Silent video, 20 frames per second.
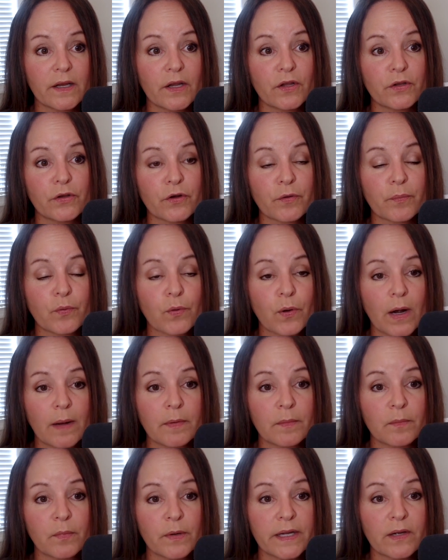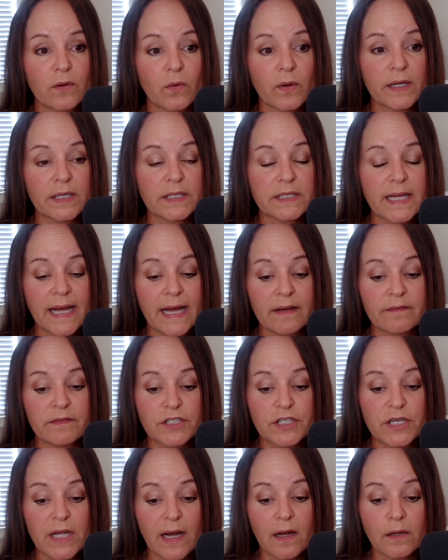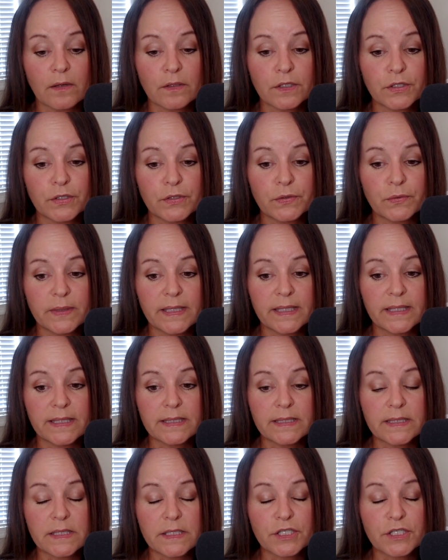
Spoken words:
you're probably going to have a child who is